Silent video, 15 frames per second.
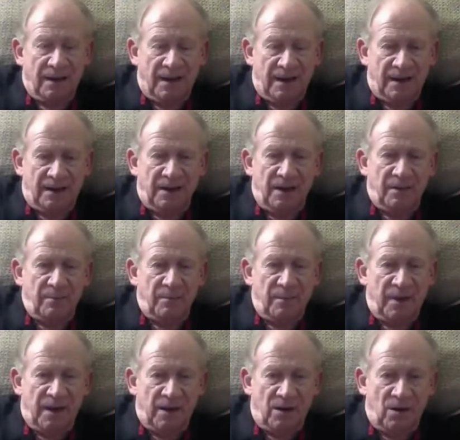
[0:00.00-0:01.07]
he ended up
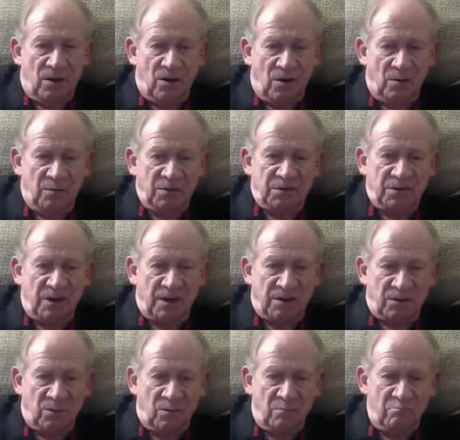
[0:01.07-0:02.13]
in a
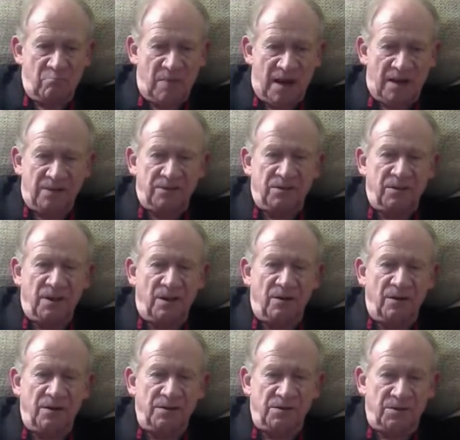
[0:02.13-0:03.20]
homosexual mess
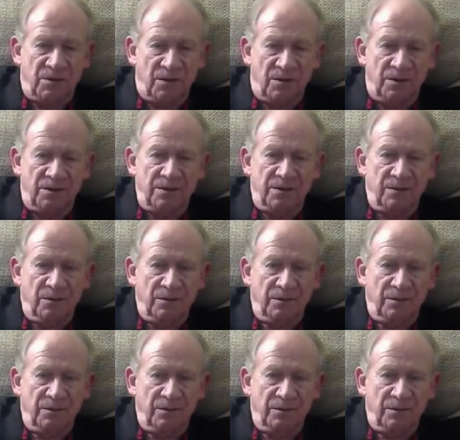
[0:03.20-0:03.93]
there at his church,